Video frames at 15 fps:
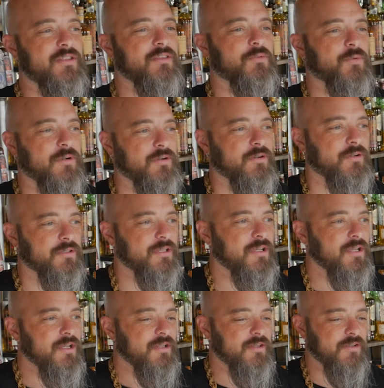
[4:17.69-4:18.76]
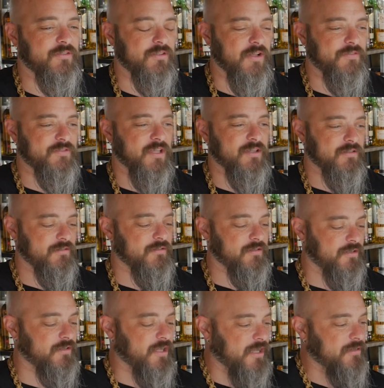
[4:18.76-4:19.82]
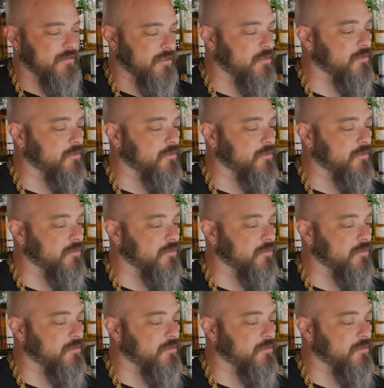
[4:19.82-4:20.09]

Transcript: in the world, the stuff that that the